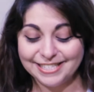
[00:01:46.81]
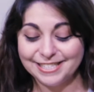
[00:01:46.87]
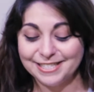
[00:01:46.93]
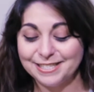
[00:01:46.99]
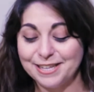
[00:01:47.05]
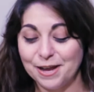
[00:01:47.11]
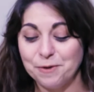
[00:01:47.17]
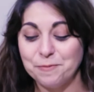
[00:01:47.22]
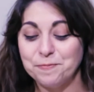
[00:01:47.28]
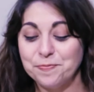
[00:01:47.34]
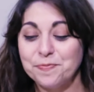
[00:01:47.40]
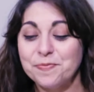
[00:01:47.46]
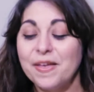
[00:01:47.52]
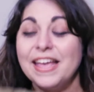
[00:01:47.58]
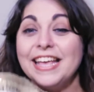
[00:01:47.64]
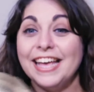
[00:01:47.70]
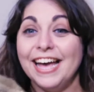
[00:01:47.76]
So
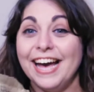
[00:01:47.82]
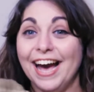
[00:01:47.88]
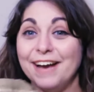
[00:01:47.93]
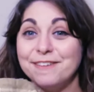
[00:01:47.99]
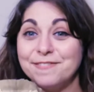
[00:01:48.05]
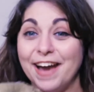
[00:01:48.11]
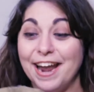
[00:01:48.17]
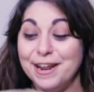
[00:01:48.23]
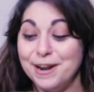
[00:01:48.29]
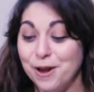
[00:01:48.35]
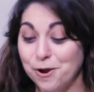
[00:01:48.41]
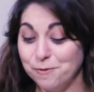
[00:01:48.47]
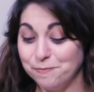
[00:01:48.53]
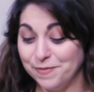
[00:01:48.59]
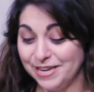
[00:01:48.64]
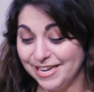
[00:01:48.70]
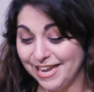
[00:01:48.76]
I've got it
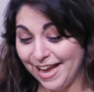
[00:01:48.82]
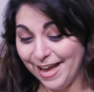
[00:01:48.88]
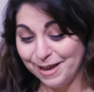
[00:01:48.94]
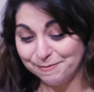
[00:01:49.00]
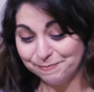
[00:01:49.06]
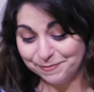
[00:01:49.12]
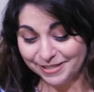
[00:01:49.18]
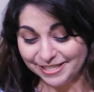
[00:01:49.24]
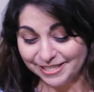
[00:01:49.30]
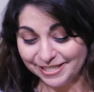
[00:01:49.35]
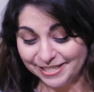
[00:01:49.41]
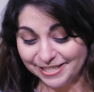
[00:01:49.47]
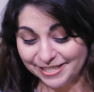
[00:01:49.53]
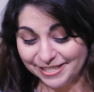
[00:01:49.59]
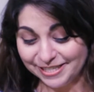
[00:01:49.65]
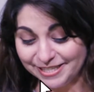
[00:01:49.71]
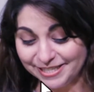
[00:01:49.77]
opened up.
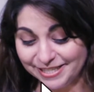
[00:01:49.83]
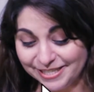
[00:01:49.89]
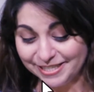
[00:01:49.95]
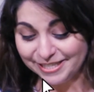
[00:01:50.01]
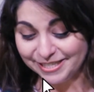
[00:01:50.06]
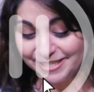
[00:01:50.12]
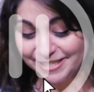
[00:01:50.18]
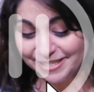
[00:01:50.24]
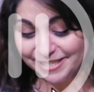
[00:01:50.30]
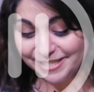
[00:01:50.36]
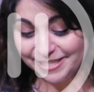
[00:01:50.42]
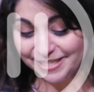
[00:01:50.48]
To see more